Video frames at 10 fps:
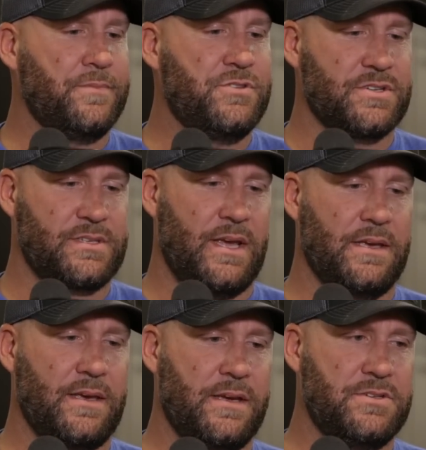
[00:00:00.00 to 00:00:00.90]
Just
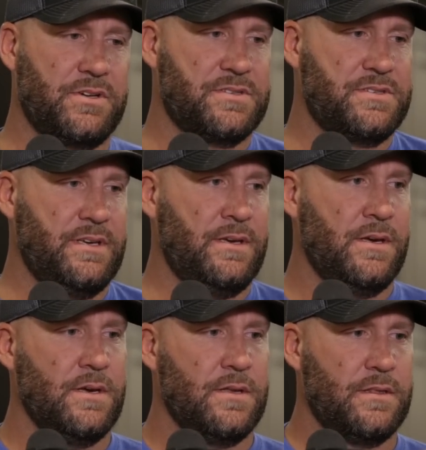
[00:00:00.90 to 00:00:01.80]
like, as you can see,
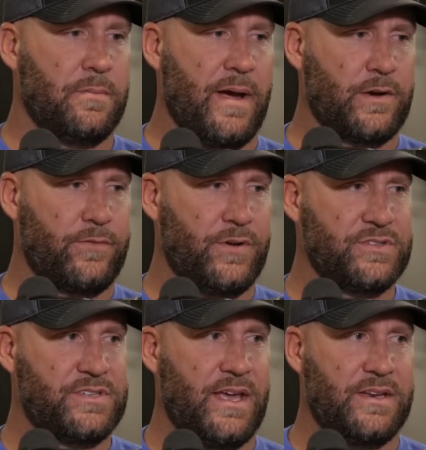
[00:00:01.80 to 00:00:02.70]
the microphone
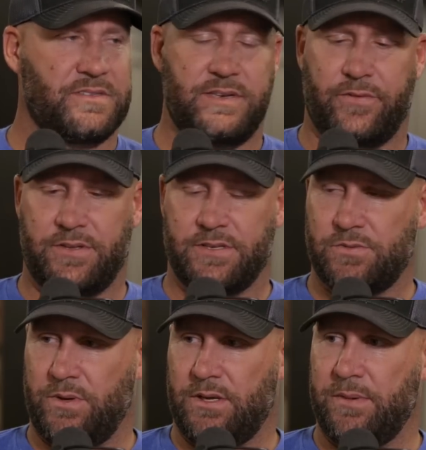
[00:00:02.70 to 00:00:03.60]
stand is different
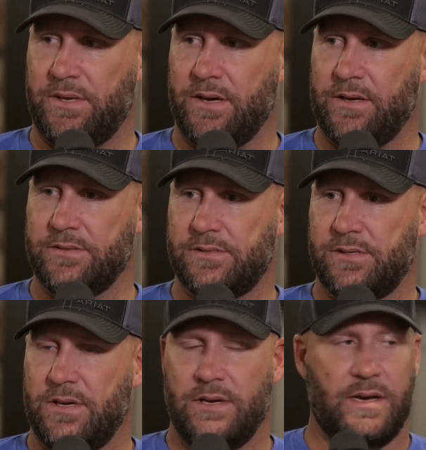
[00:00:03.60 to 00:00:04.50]
this week
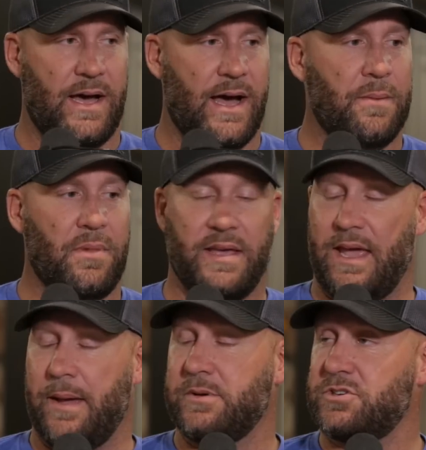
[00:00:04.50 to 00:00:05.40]
because I'm
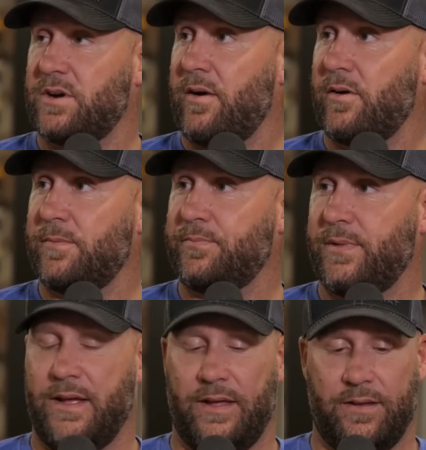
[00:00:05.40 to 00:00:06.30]
like amateur hour,
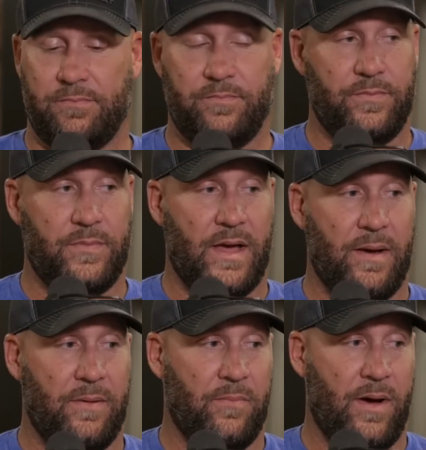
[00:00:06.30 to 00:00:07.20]
and
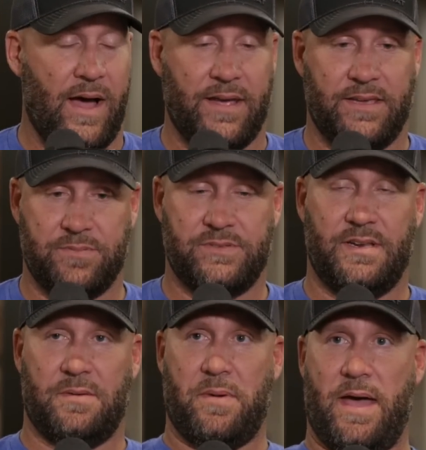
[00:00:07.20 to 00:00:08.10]
I kept
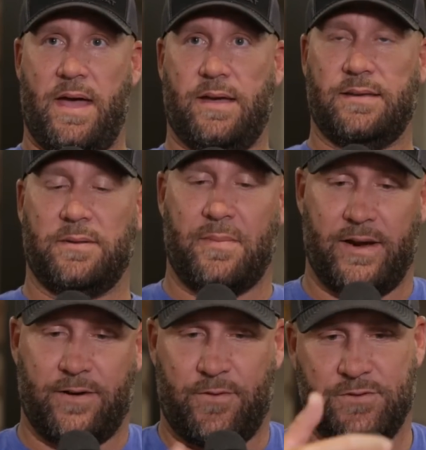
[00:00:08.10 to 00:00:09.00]
sitting back and the
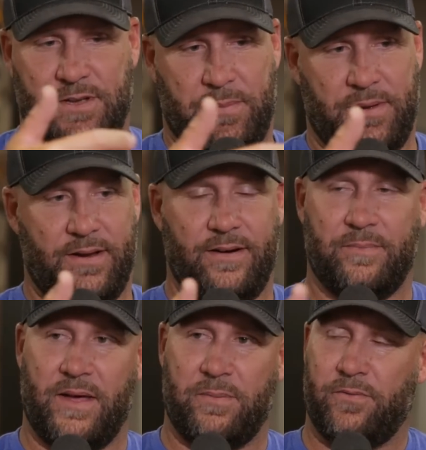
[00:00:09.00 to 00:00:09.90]
microphone was up here.
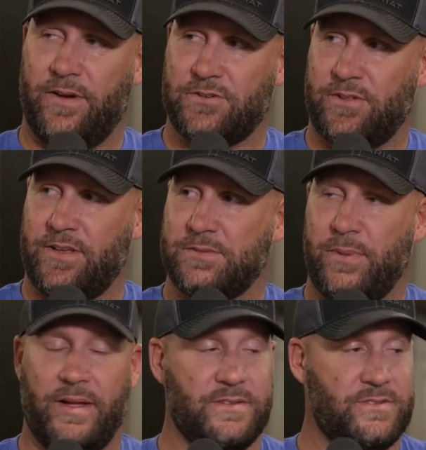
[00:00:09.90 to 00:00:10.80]
I'm not a professional like
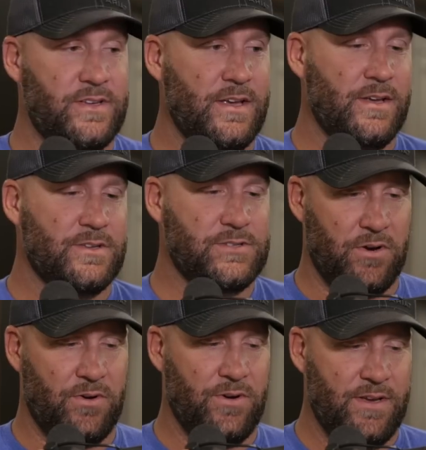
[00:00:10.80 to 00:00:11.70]
Spence.
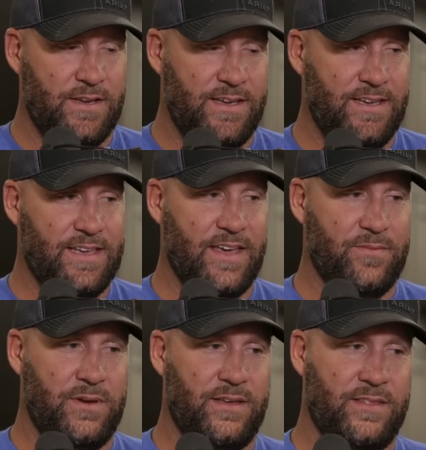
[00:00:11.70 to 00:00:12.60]
So he
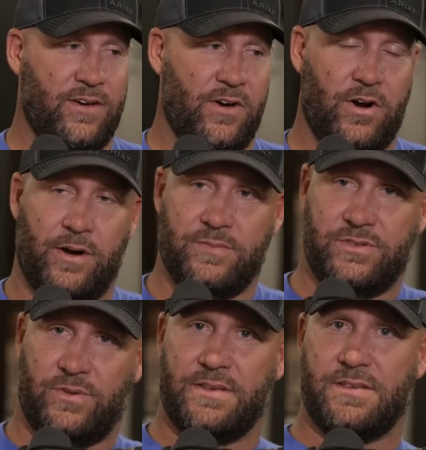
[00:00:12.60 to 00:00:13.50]
gave me the arm.
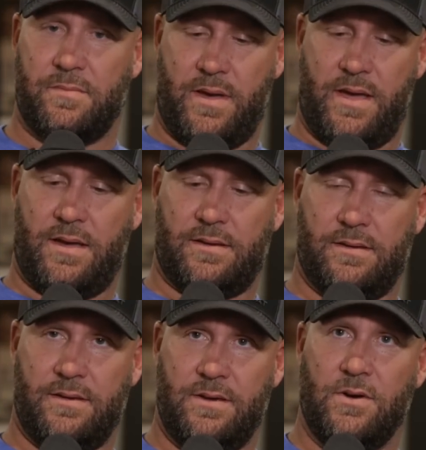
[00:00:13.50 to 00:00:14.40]
So when I sit
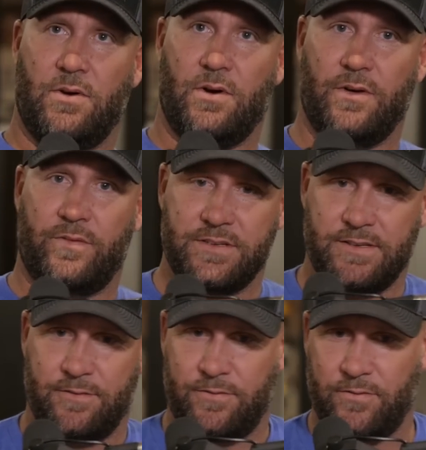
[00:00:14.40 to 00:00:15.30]
back or if I
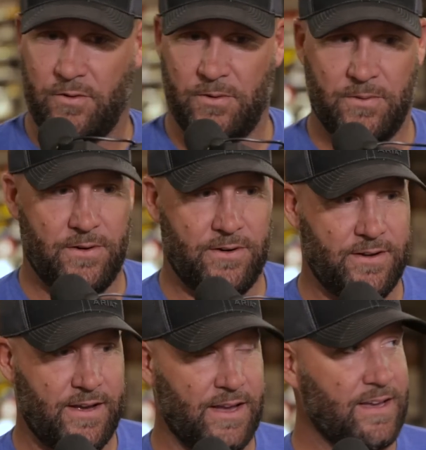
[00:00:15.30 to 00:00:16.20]
sit forward,
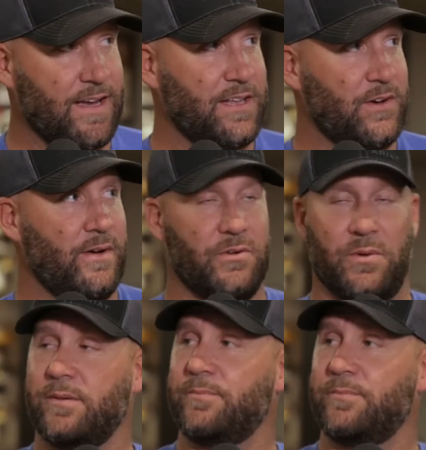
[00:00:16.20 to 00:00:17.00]
I can kind of go everywhere.